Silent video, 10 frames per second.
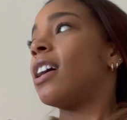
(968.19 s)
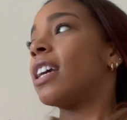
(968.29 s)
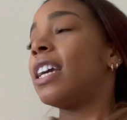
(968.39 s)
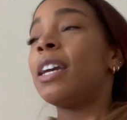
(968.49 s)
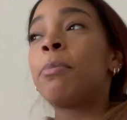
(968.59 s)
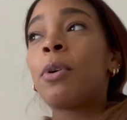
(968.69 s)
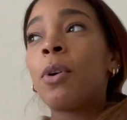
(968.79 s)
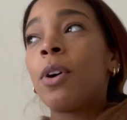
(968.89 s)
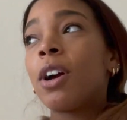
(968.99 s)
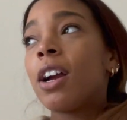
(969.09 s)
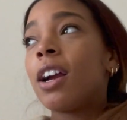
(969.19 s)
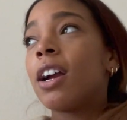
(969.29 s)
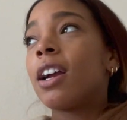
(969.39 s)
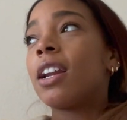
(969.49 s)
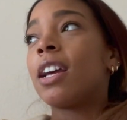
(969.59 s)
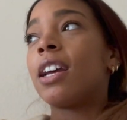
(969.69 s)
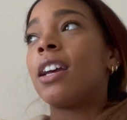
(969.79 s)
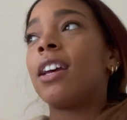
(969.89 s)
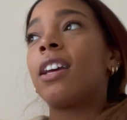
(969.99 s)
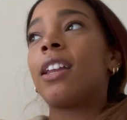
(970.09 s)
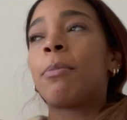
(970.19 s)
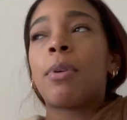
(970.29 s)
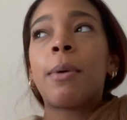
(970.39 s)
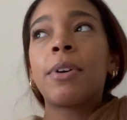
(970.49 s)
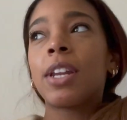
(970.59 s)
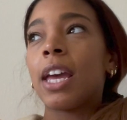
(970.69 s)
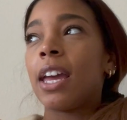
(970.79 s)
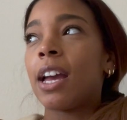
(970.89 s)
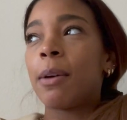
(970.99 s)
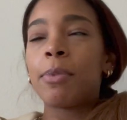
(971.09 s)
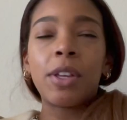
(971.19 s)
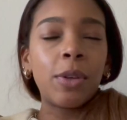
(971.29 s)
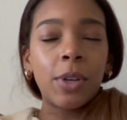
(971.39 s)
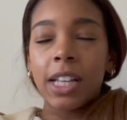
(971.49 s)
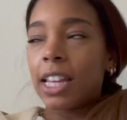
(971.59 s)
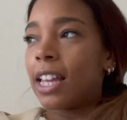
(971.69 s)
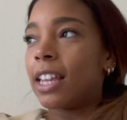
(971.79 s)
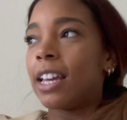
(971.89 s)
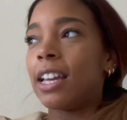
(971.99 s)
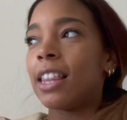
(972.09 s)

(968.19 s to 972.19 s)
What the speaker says: keyboard, and I'm probably gonna hang up the ukulele.